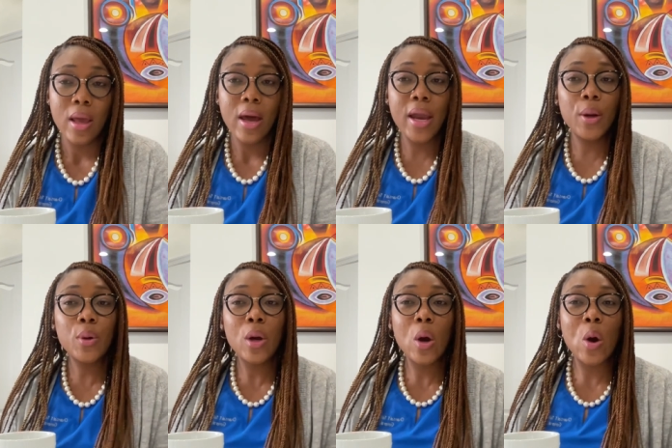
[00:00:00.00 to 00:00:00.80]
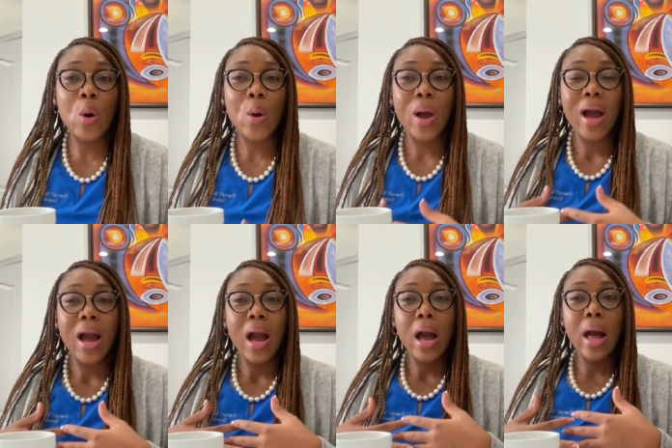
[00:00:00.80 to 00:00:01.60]
I don't know
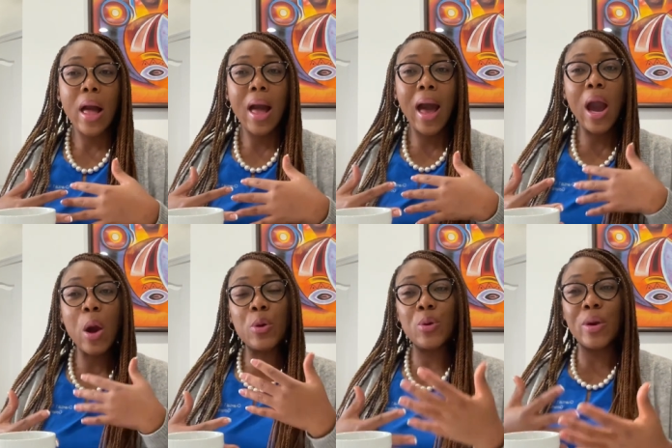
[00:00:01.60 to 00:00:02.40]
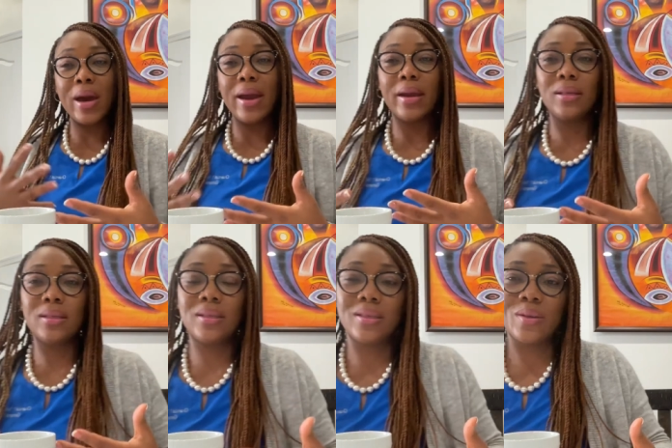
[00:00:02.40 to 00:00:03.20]
how you
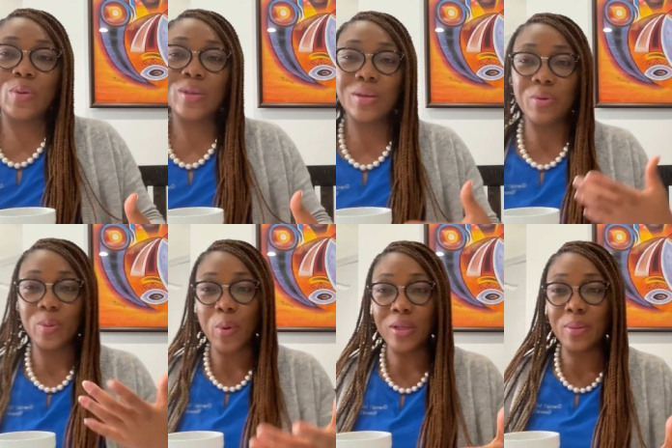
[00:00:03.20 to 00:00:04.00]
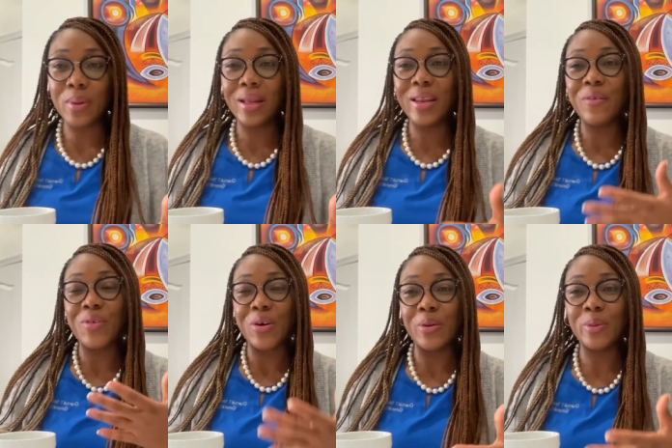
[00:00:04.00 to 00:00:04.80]
guys, what's the responsibility of
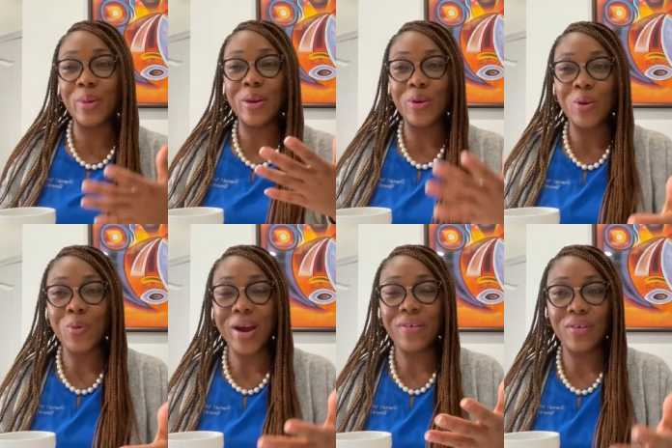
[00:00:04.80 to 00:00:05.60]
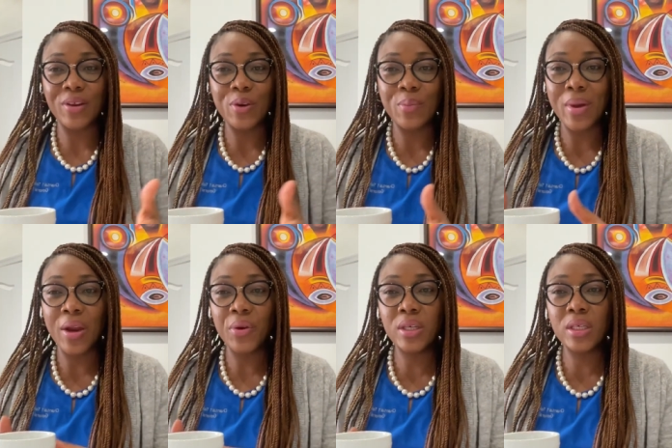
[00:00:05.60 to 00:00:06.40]
your husband or your wife in your
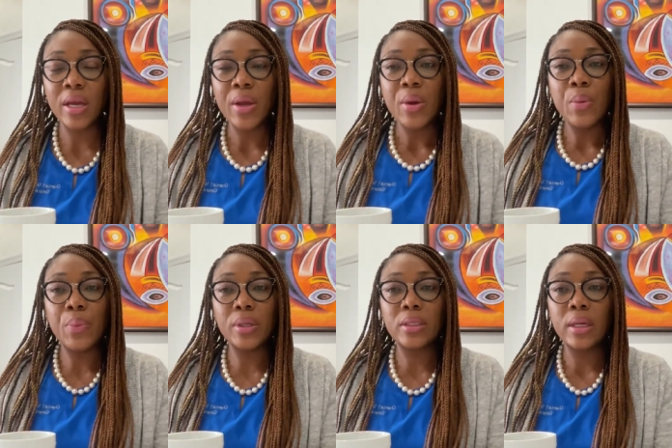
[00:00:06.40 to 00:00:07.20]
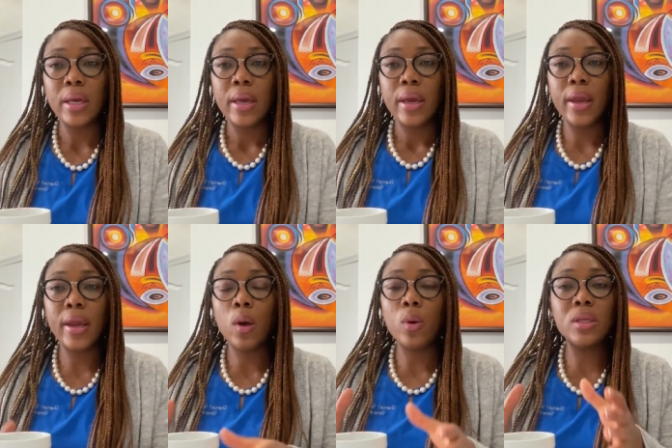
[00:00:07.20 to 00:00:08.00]
marriage. But
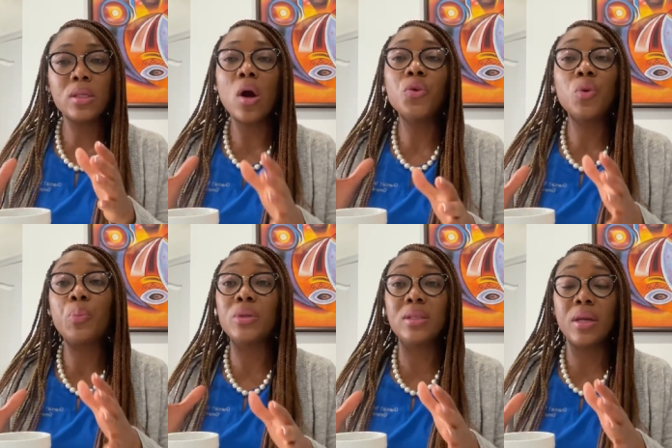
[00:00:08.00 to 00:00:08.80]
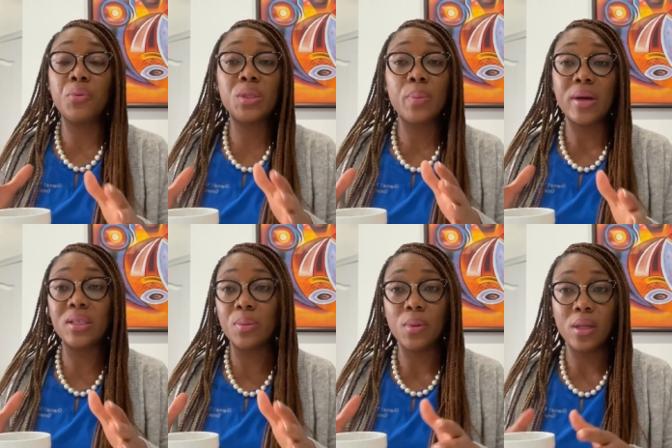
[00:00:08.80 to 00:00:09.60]
here it's 100%
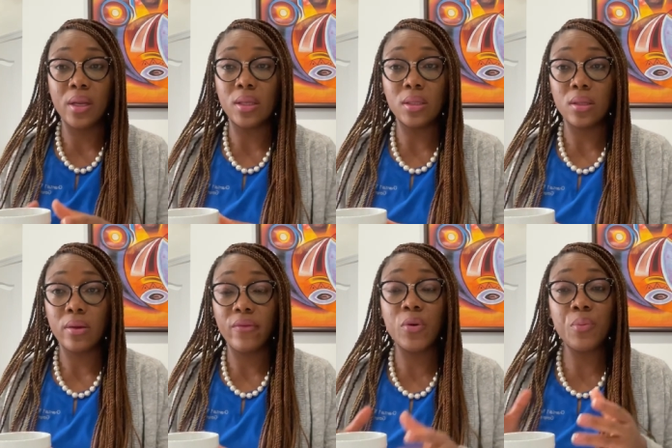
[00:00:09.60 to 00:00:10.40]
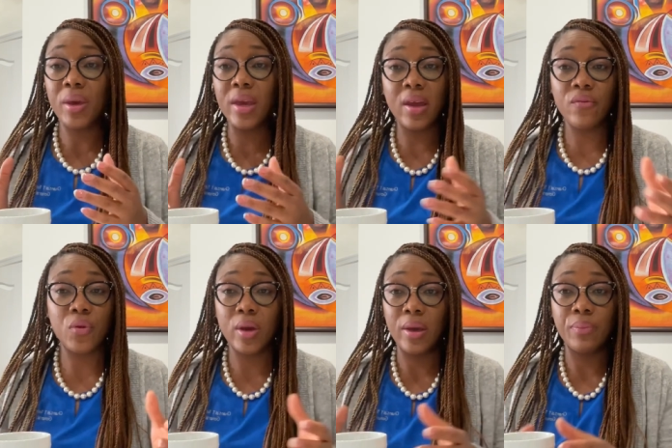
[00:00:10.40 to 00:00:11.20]
responsibilities for me and
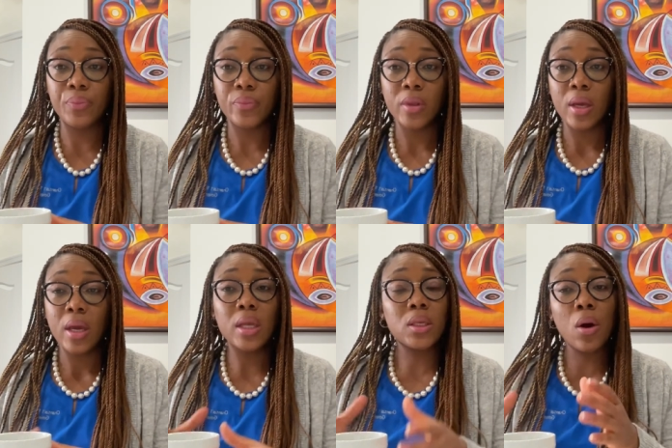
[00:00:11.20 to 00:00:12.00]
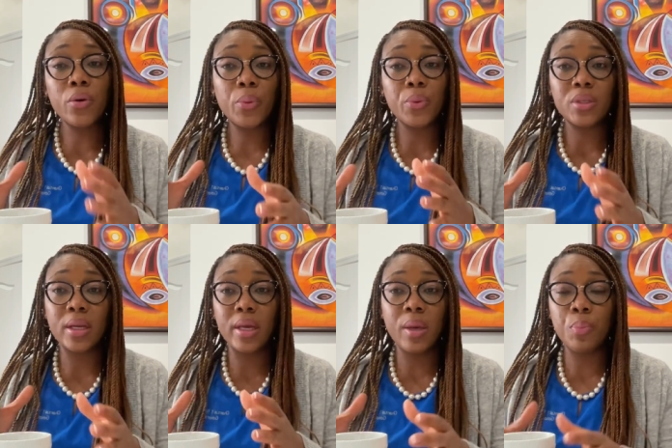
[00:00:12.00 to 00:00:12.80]
for him. It's
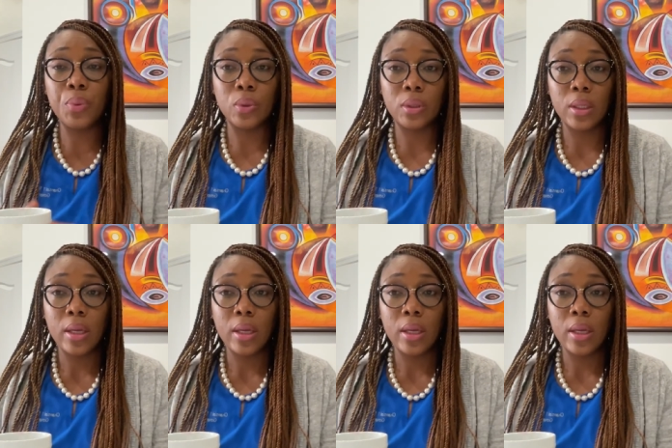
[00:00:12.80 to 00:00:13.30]
100% input.